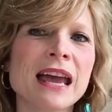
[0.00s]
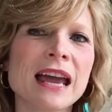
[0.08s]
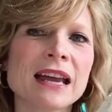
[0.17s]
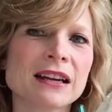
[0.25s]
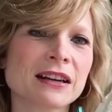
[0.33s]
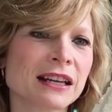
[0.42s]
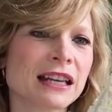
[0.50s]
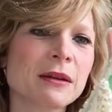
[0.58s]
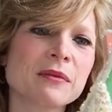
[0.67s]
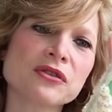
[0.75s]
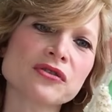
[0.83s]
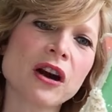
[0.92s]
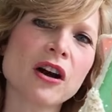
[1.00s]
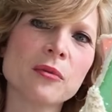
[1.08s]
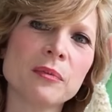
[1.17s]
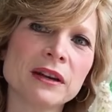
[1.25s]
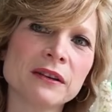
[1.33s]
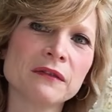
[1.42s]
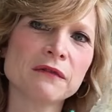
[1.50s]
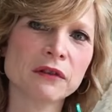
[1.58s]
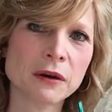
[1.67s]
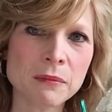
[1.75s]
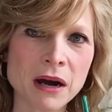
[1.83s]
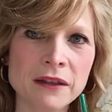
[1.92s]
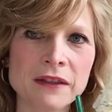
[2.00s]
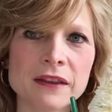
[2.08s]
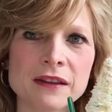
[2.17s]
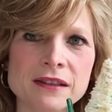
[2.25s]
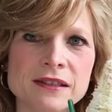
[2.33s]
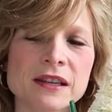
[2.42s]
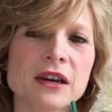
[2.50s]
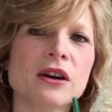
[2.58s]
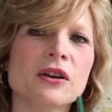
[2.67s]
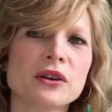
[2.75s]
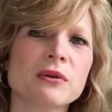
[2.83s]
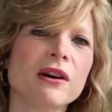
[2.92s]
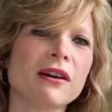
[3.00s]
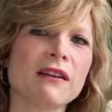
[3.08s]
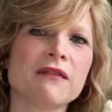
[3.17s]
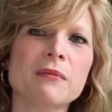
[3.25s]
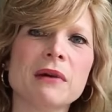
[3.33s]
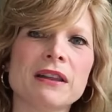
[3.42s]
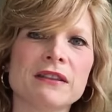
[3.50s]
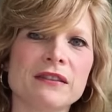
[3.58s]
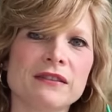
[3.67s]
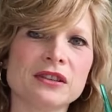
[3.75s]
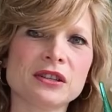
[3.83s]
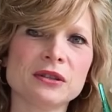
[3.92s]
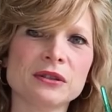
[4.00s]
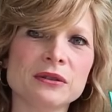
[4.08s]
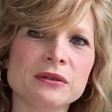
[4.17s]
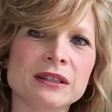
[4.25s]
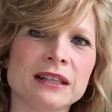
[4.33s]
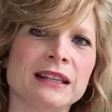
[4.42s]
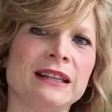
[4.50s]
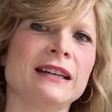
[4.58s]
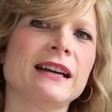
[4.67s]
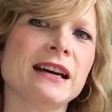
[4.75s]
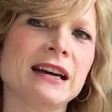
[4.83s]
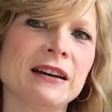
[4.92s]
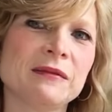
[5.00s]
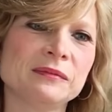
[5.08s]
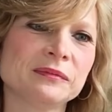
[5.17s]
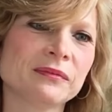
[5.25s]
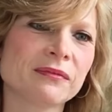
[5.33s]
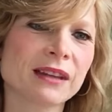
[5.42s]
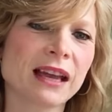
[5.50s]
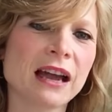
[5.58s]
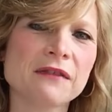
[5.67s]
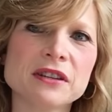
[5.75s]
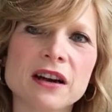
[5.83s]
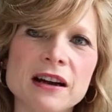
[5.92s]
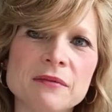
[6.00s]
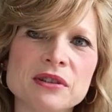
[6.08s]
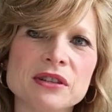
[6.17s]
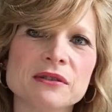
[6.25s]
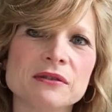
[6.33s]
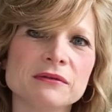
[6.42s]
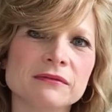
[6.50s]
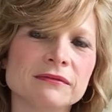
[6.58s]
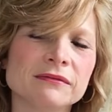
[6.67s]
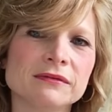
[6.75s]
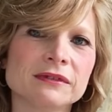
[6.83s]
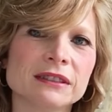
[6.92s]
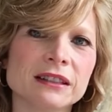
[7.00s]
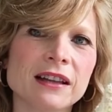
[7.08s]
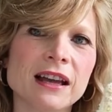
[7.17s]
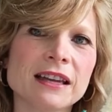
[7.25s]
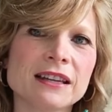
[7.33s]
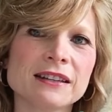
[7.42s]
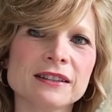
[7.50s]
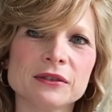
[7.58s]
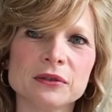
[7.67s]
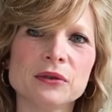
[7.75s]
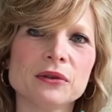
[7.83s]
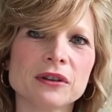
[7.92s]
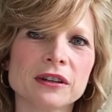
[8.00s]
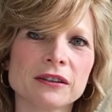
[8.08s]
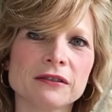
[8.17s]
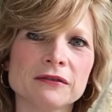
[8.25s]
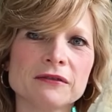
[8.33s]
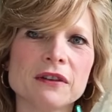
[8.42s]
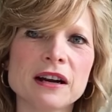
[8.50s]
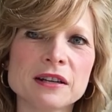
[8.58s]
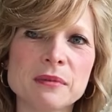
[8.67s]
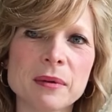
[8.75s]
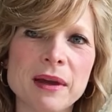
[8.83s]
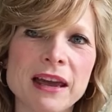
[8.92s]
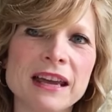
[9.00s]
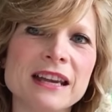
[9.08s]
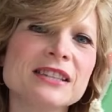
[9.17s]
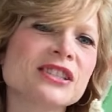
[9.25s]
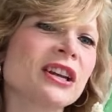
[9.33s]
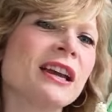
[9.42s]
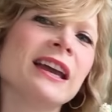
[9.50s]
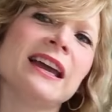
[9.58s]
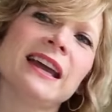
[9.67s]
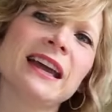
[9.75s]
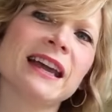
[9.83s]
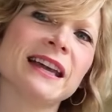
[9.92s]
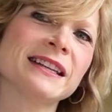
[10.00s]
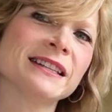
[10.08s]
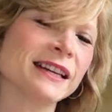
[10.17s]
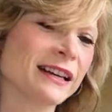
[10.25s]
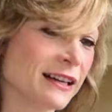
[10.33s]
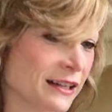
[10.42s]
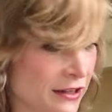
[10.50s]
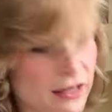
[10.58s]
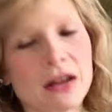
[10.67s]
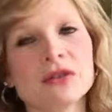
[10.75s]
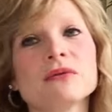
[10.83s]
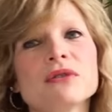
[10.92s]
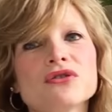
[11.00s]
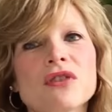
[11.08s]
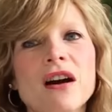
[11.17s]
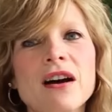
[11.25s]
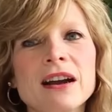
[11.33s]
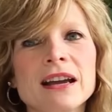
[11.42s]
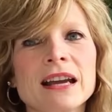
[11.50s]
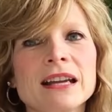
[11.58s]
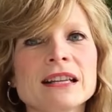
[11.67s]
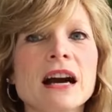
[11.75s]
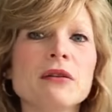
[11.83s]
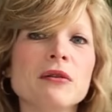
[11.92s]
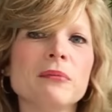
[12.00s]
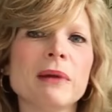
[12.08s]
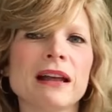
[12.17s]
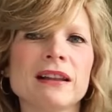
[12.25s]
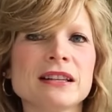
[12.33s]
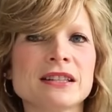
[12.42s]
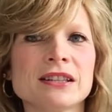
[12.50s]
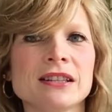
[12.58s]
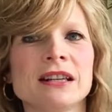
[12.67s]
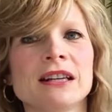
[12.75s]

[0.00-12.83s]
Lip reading: And I'm going to keep the draw open for a month, so you all have a month to have time to like or find my page, and then I'll do a draw and I will mail it